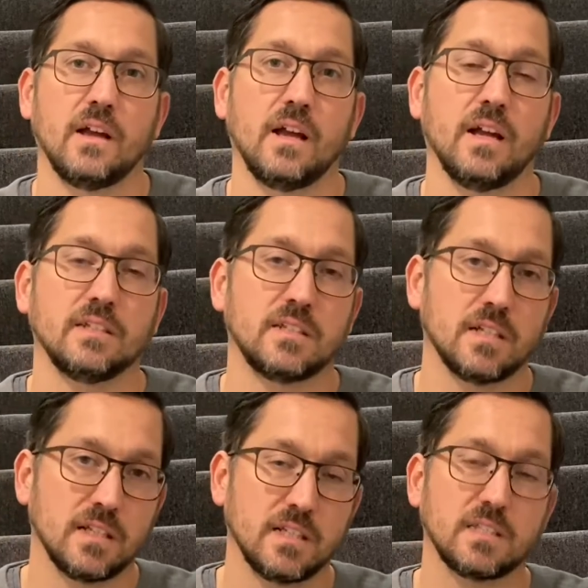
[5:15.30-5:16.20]
and to
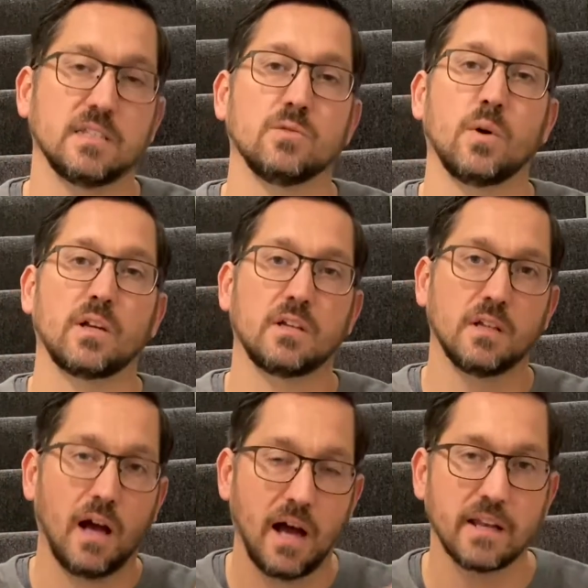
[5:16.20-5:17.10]
listen to what
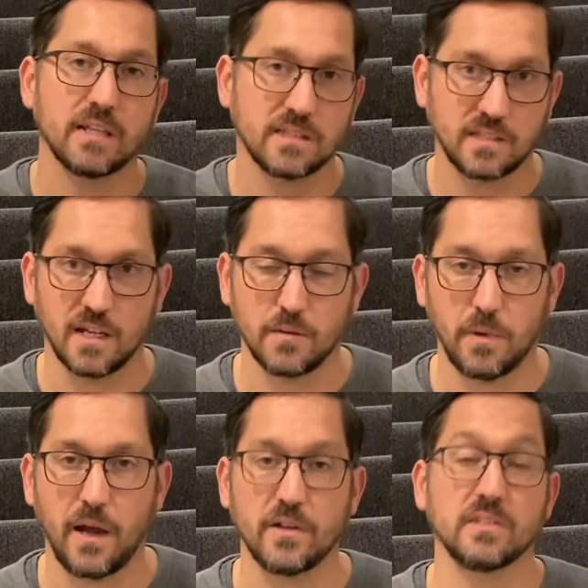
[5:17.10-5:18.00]
God has said
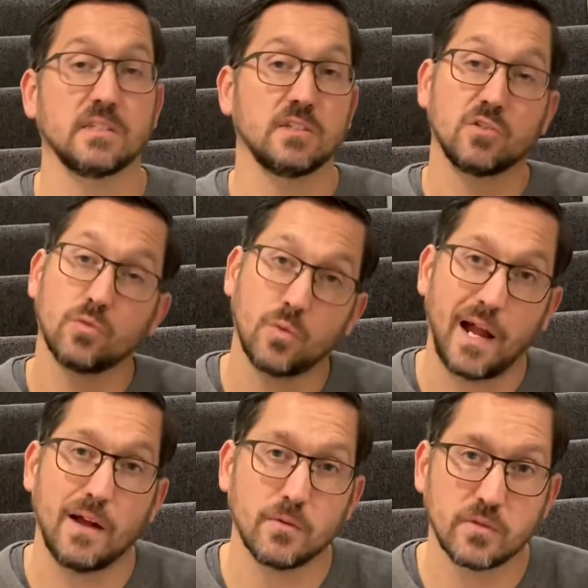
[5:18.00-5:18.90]
about us and
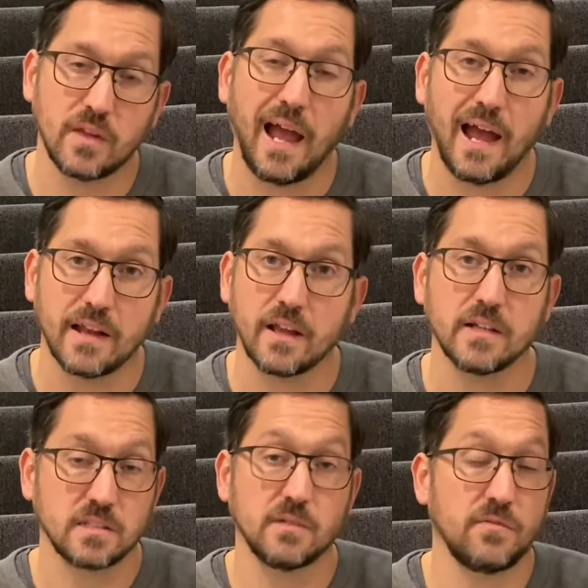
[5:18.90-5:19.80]
ground that
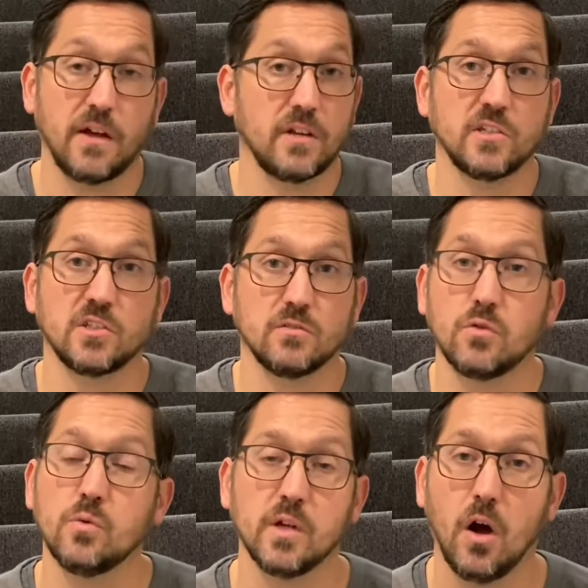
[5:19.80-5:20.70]
as the foundation of
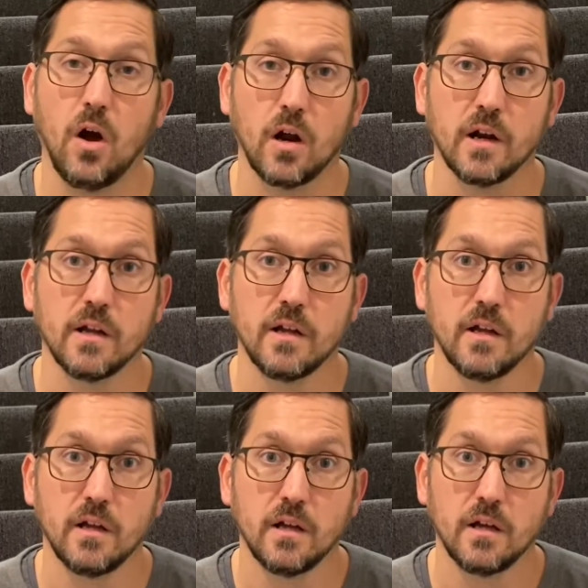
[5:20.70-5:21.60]
who we are.
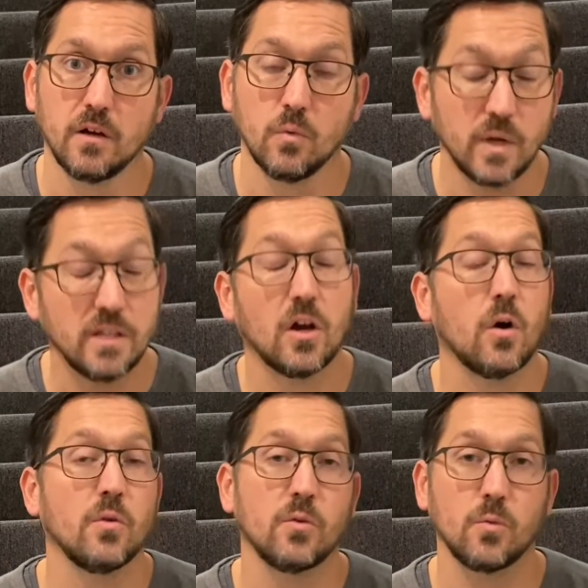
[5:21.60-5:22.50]
We
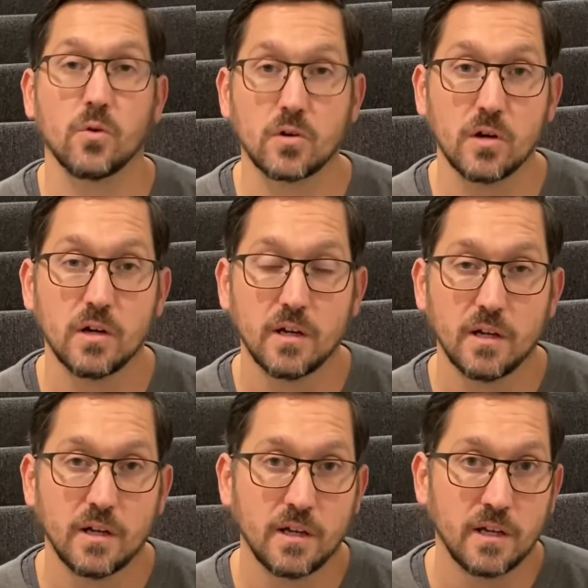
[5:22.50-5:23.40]
know that we're
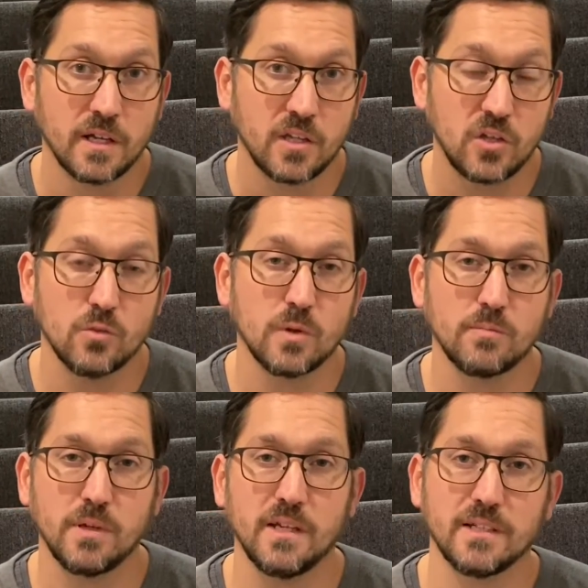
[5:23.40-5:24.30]
human
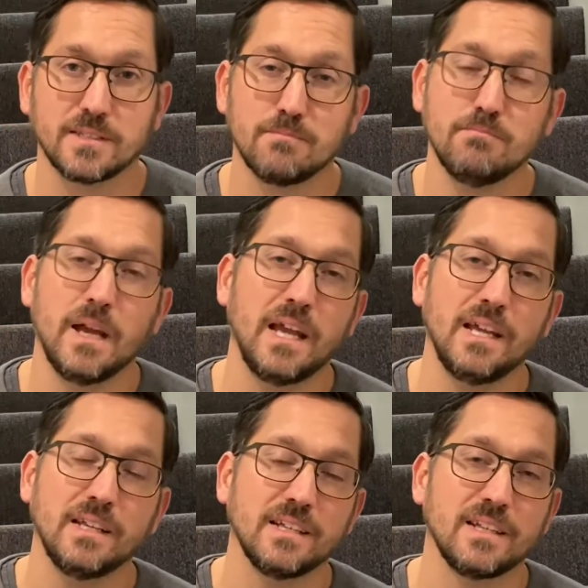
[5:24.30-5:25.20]
beings
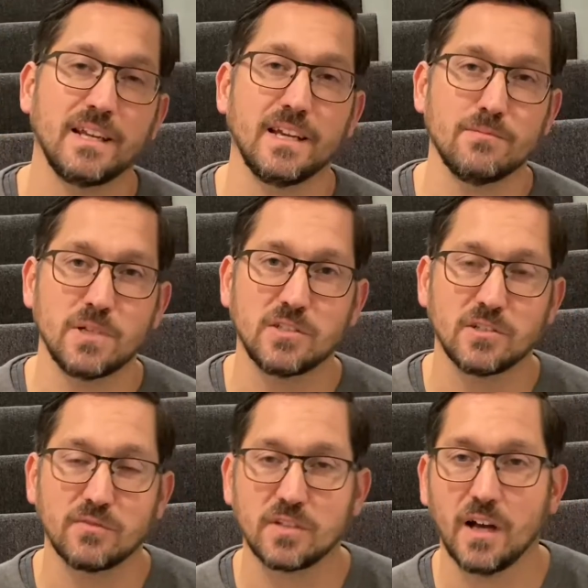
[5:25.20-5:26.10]
made in the image
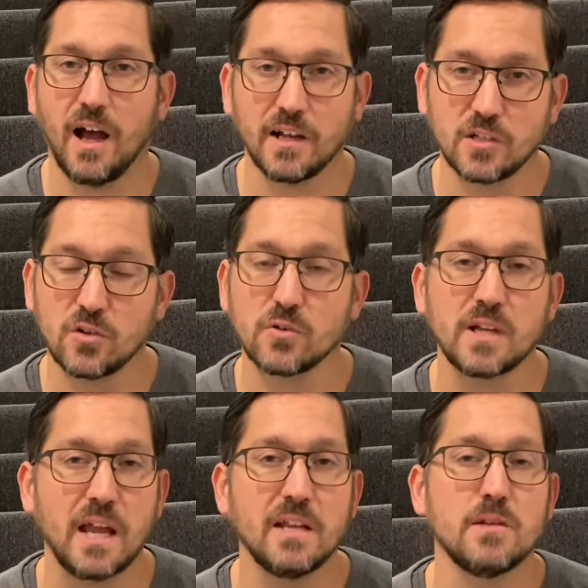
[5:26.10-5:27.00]
of God,
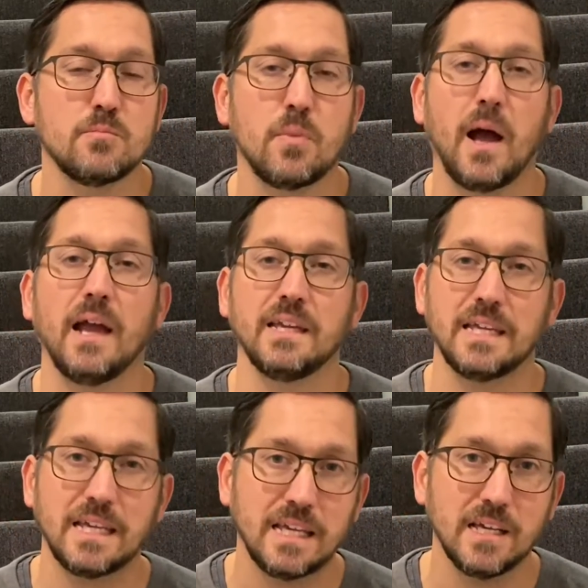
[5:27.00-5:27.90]
created by
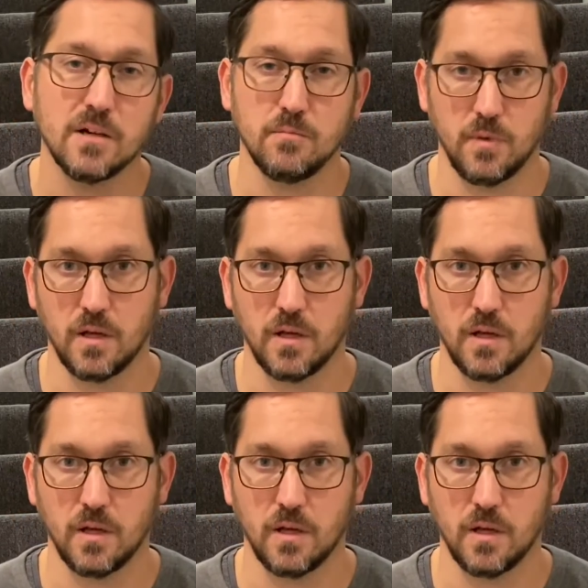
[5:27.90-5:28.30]
Him.